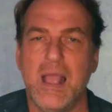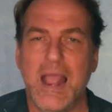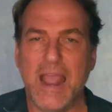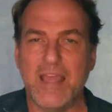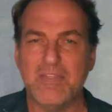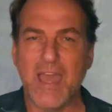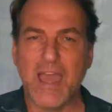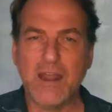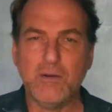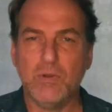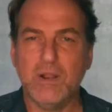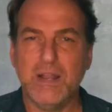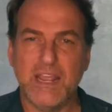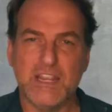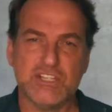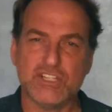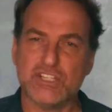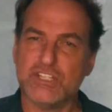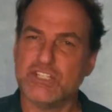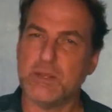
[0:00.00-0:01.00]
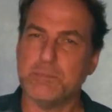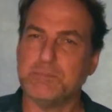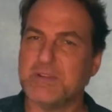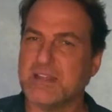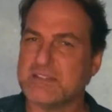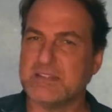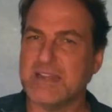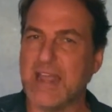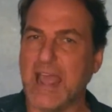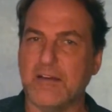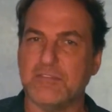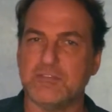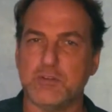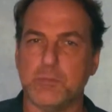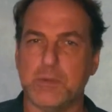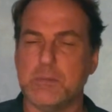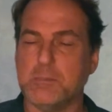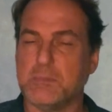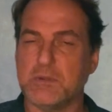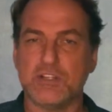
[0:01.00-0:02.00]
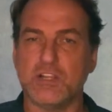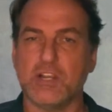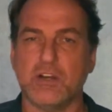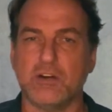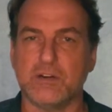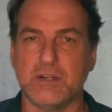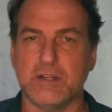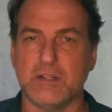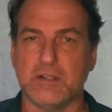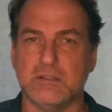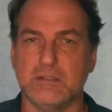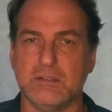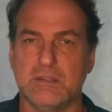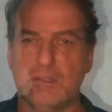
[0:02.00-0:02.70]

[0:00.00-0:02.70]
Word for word: And that relationship doesn't have to be material.